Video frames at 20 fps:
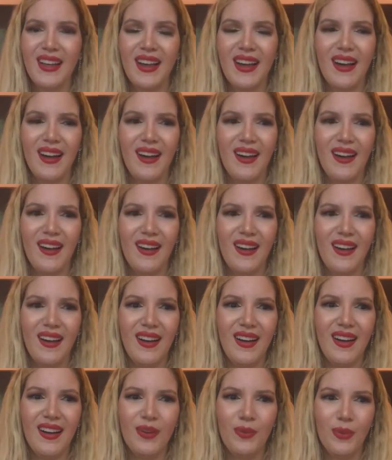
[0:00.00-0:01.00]

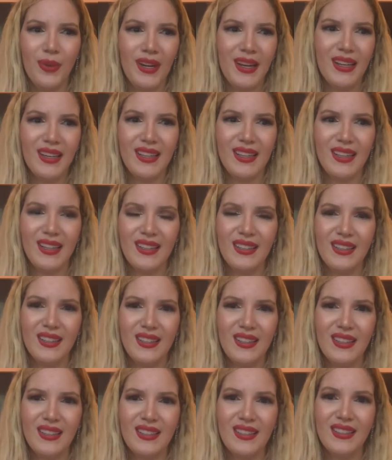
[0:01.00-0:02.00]

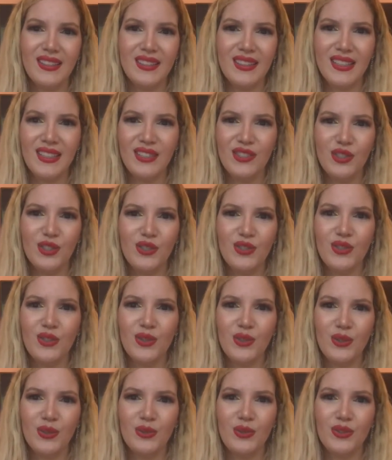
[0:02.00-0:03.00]
Really, it teaches
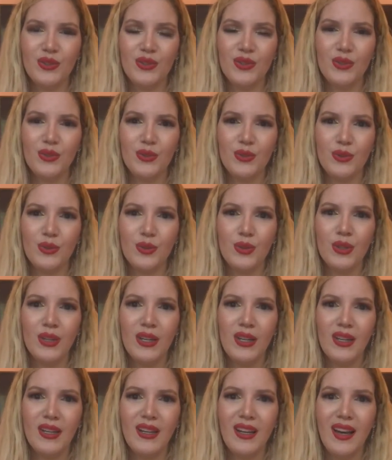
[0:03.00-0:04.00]
you to,
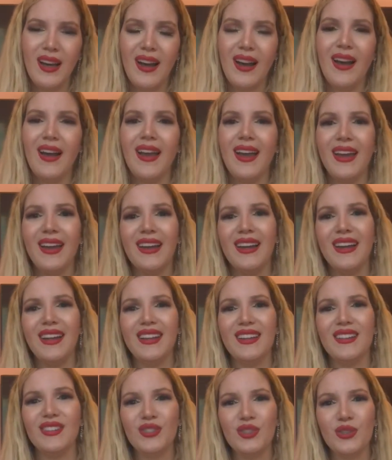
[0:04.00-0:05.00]
and
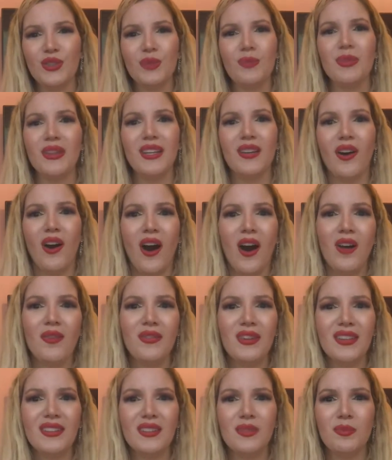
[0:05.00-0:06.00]
it should be
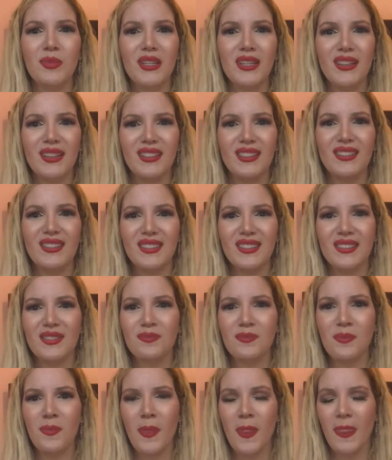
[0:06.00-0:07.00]
obvious,
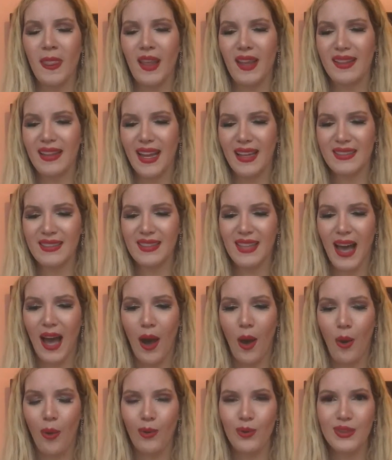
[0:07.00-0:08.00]
because that's
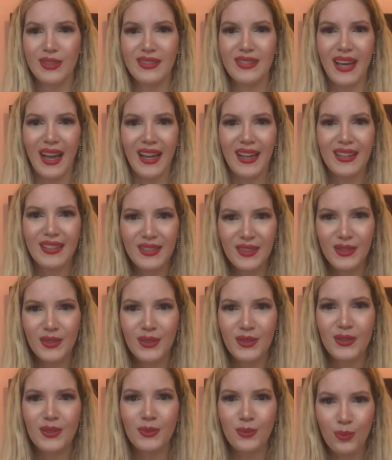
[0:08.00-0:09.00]
how
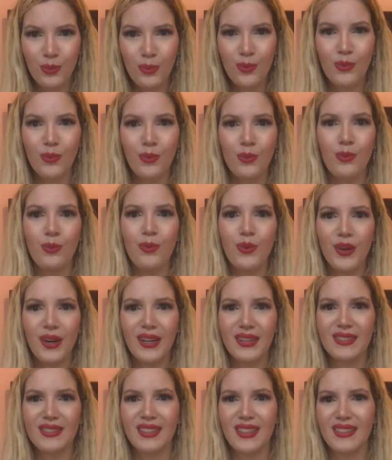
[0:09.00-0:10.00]
science
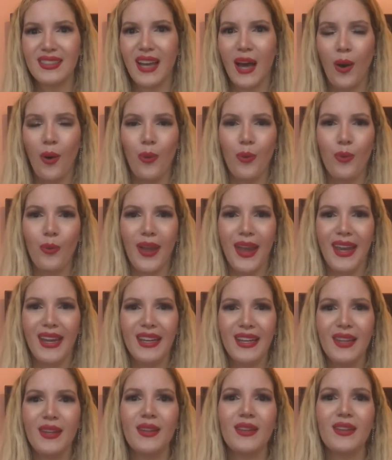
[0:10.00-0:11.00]
works, that's how
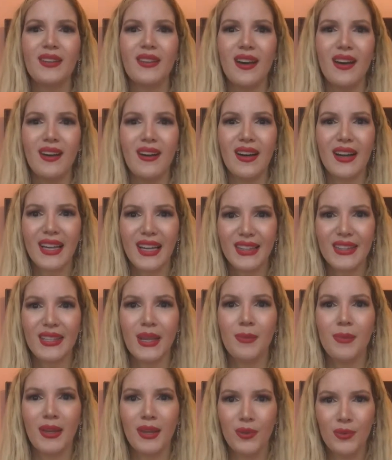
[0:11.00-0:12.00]
any
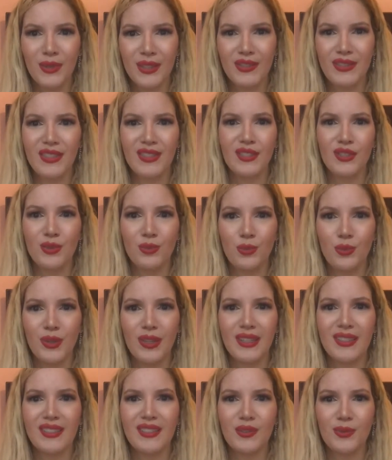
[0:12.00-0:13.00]
academic research
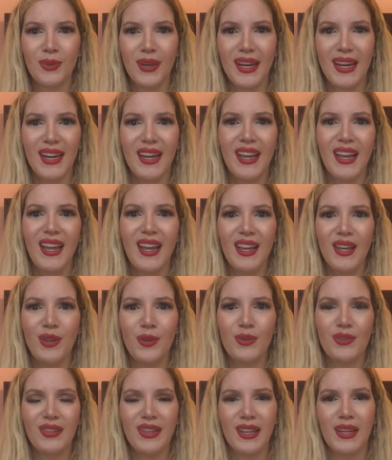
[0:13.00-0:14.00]
works, right?
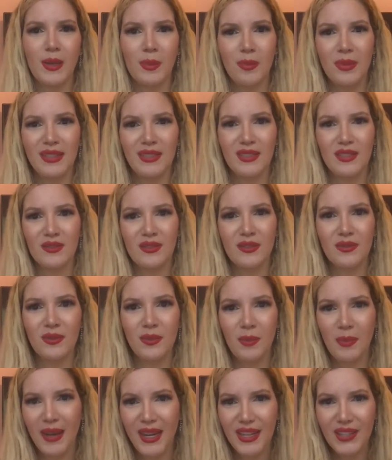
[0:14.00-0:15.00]
You take a piece of
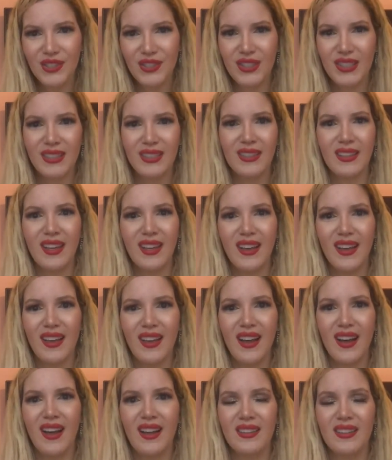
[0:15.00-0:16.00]
information,
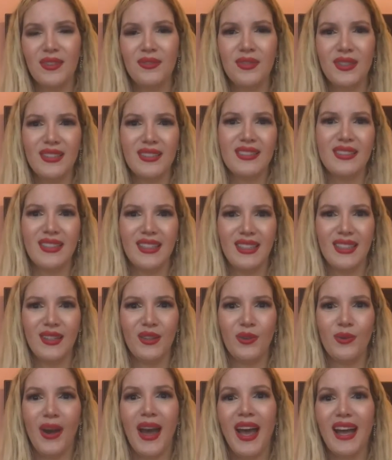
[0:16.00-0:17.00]
the first thing
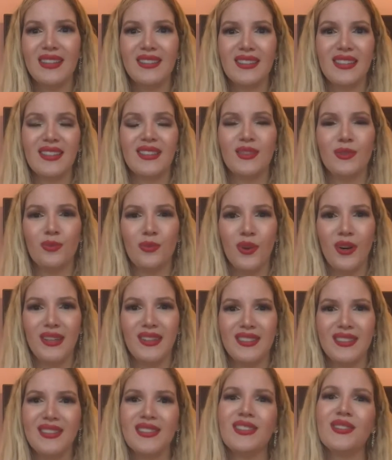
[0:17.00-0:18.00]
you ask is, what
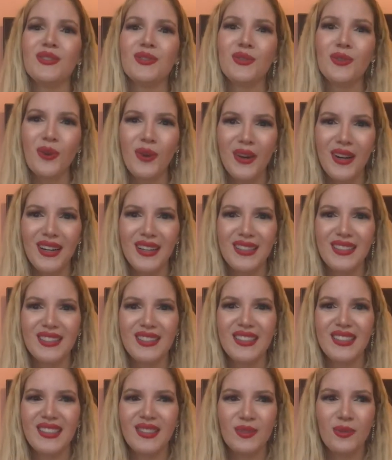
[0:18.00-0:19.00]
is the
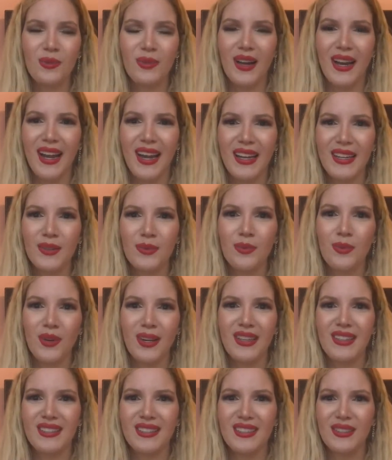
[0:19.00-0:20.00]
source, right?
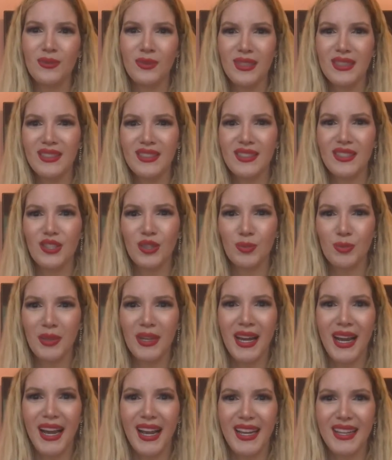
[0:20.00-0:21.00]
What is the research
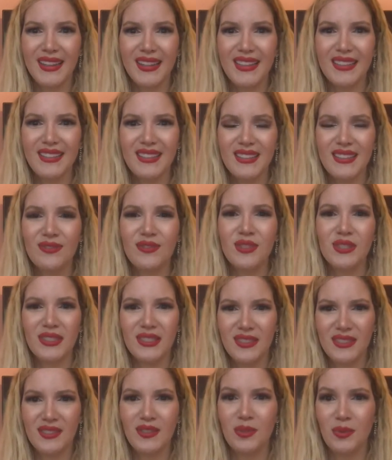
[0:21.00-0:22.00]
behind this for
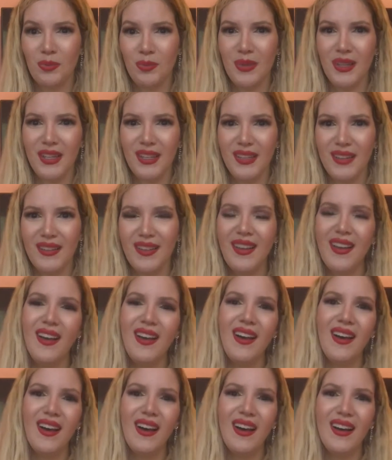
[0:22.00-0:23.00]
this to be
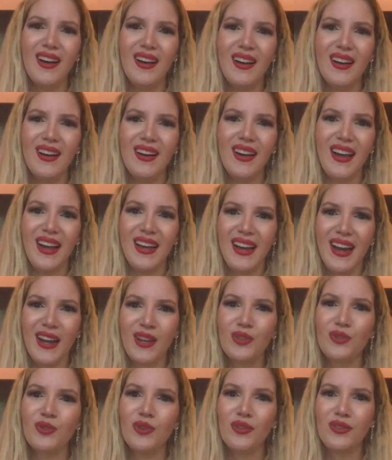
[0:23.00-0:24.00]
an
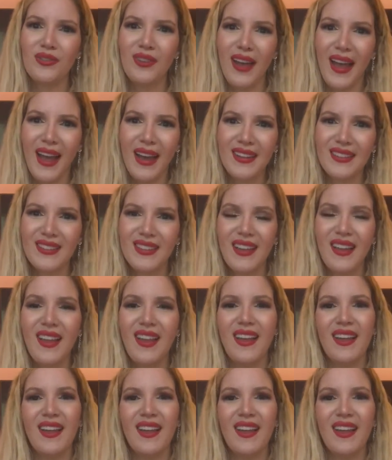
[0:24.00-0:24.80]
actual fact?